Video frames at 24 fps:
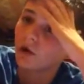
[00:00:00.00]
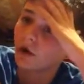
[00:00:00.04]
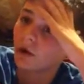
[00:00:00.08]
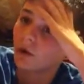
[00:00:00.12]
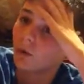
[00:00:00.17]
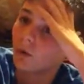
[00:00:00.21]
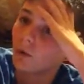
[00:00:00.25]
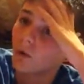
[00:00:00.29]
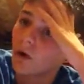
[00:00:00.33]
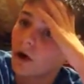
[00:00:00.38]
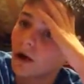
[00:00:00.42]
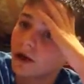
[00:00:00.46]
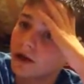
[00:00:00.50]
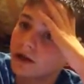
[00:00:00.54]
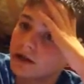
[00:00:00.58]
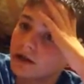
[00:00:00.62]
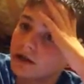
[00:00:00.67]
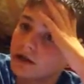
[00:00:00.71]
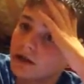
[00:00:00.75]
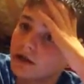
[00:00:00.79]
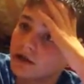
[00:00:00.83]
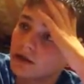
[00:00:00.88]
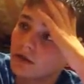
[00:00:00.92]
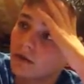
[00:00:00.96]
what it
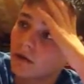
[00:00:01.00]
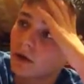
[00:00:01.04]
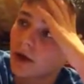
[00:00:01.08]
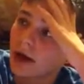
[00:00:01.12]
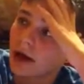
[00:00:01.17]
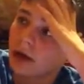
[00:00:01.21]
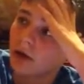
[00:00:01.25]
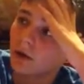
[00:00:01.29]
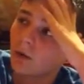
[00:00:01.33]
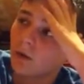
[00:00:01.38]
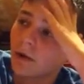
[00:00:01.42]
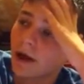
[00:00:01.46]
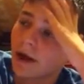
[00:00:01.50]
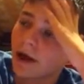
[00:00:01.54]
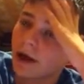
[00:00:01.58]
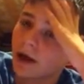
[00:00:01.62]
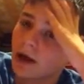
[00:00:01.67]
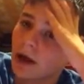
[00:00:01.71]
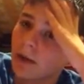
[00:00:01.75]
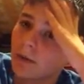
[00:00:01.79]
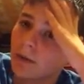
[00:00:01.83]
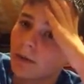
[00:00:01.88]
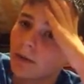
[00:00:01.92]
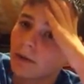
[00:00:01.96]
was. We had to wait a
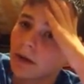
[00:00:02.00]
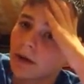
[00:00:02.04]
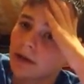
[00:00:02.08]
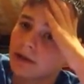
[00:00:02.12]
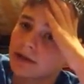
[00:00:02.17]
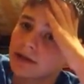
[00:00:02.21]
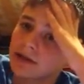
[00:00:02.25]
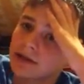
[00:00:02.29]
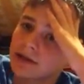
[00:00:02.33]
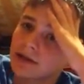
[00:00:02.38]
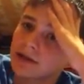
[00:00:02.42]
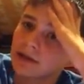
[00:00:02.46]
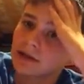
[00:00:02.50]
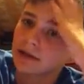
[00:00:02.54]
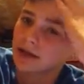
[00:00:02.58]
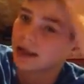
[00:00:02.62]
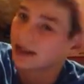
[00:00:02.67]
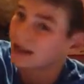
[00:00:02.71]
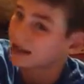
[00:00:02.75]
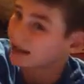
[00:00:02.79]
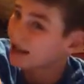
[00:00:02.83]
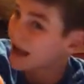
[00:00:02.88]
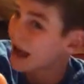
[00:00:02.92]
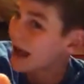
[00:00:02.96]
couple months to
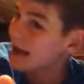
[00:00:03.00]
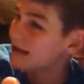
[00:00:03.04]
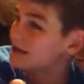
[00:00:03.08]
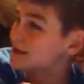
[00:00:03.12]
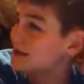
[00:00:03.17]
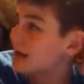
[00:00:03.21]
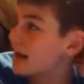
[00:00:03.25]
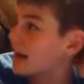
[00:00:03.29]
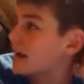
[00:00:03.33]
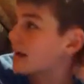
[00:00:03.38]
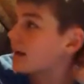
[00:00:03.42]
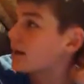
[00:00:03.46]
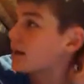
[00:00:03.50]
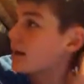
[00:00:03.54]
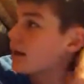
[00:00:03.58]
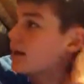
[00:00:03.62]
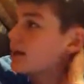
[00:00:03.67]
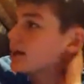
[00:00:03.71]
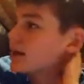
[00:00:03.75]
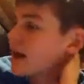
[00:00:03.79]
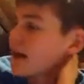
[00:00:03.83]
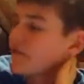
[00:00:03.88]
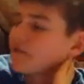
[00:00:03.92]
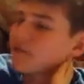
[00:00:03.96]
get a CAT scan.
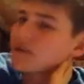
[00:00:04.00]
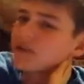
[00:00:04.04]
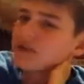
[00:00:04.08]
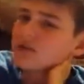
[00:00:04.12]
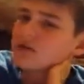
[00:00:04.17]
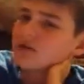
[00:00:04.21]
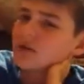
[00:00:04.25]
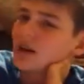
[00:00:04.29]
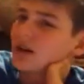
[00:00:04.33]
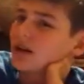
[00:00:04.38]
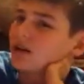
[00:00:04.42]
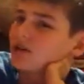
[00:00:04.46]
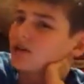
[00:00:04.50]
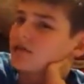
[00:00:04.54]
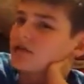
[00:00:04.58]
At first we thought